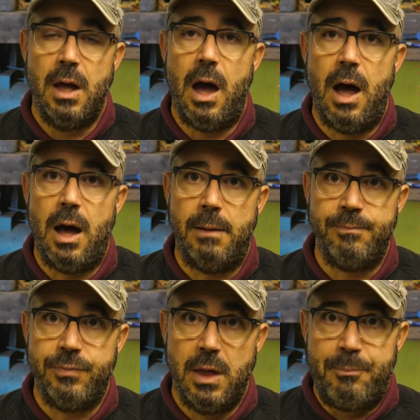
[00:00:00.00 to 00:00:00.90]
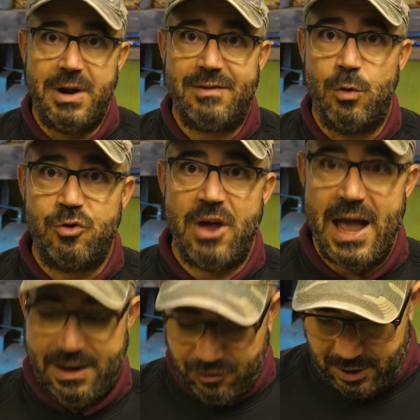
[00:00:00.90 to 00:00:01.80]
But it's all
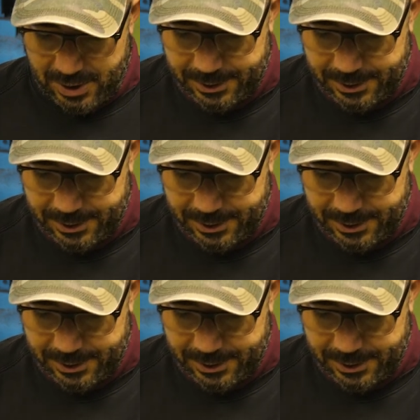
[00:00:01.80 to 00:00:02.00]
changed.